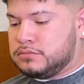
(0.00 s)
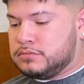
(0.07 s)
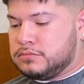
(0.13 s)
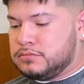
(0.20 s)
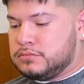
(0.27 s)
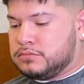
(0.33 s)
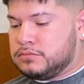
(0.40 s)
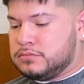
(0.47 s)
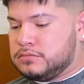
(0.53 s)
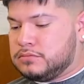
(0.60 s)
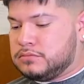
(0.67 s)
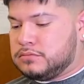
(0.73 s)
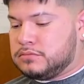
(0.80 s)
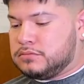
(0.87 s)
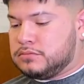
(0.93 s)

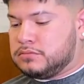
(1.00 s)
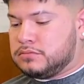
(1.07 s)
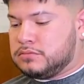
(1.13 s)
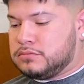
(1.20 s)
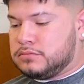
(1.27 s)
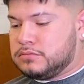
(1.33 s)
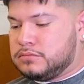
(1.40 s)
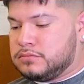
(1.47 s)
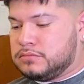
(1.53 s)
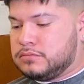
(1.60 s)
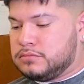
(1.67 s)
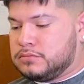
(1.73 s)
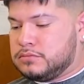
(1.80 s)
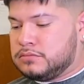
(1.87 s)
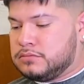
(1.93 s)

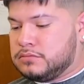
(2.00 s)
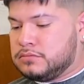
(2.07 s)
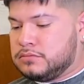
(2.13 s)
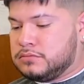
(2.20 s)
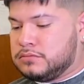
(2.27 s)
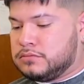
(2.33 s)
The person shown says nothing.